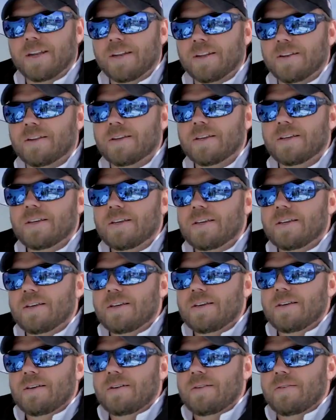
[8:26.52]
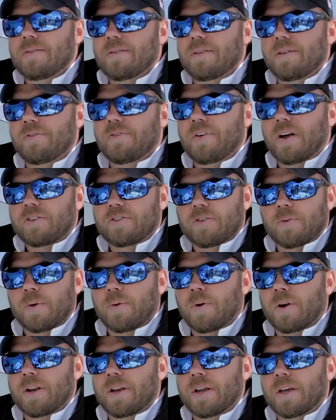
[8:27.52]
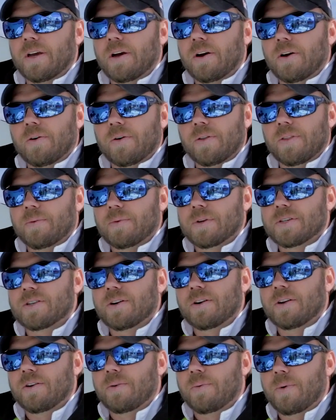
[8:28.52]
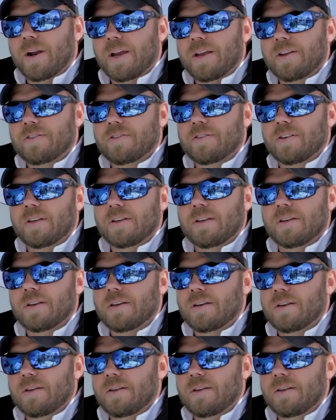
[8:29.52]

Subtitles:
and the faster we wanted to go, and then we started to race, and